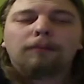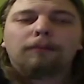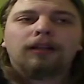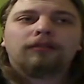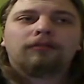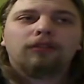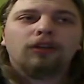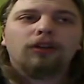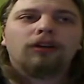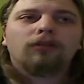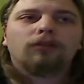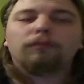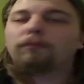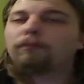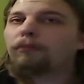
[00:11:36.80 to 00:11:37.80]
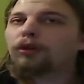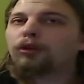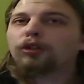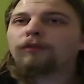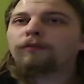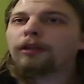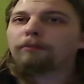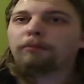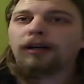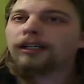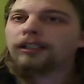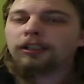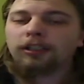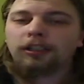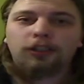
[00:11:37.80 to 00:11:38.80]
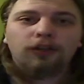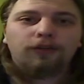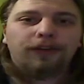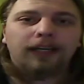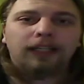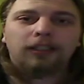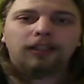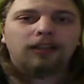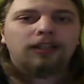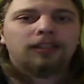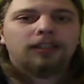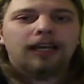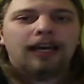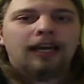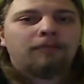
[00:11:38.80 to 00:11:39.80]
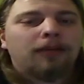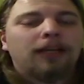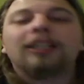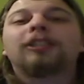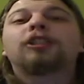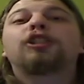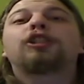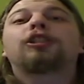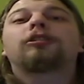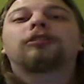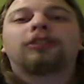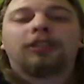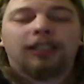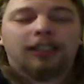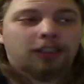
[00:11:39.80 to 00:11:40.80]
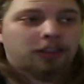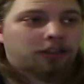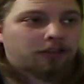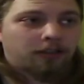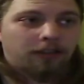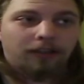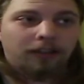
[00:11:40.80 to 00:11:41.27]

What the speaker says: But you know, most of the bosses you face in this game, it's just